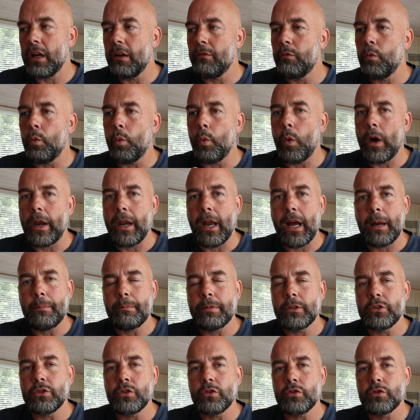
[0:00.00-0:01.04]
of when I
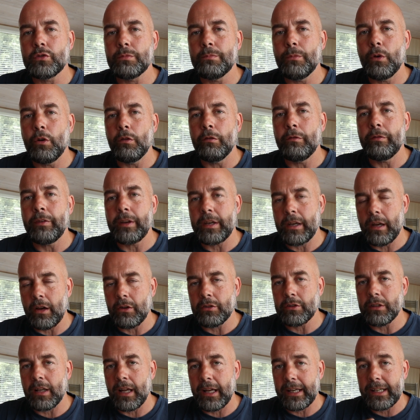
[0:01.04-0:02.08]
produce more
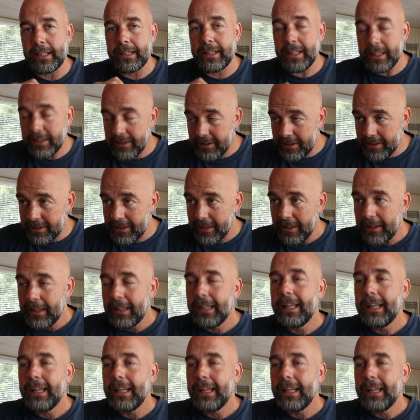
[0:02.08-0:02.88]
videos like this.